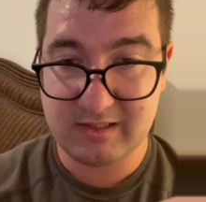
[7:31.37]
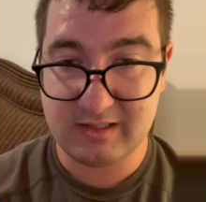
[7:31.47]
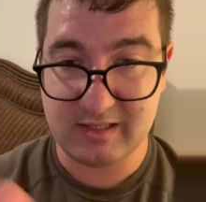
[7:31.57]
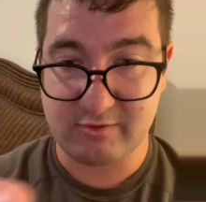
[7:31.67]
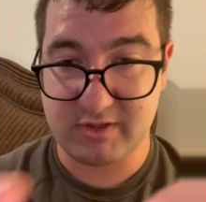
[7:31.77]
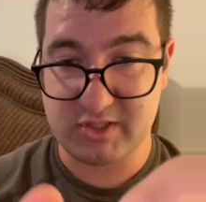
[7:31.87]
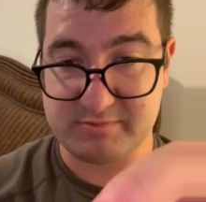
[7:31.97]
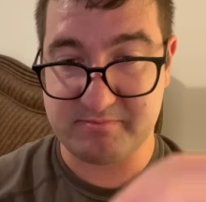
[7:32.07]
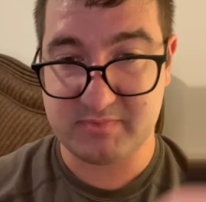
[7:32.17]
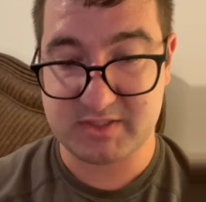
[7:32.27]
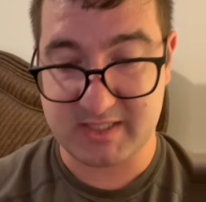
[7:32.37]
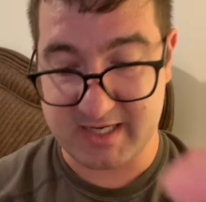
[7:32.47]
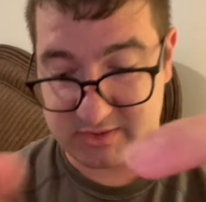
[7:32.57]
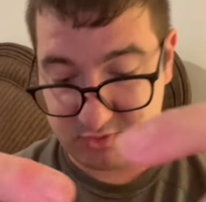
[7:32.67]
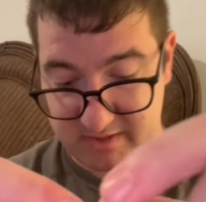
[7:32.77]
Like one of those
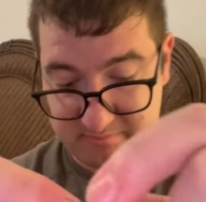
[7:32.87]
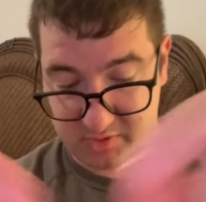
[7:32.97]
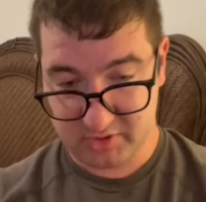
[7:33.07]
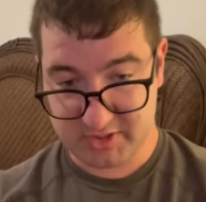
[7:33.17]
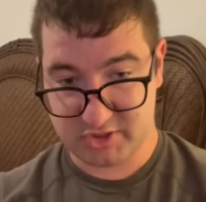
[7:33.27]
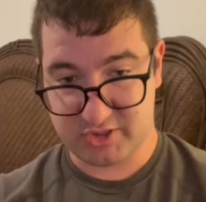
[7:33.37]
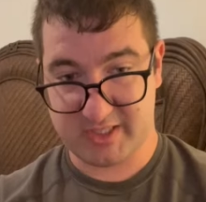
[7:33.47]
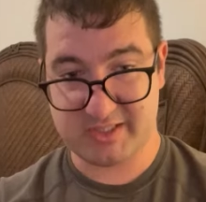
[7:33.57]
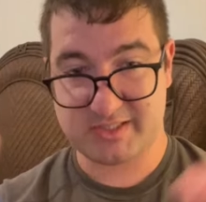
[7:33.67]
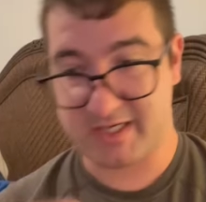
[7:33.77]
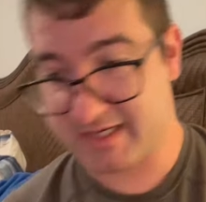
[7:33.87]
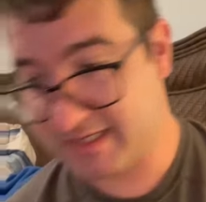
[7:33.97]
sacks where you pull the strings and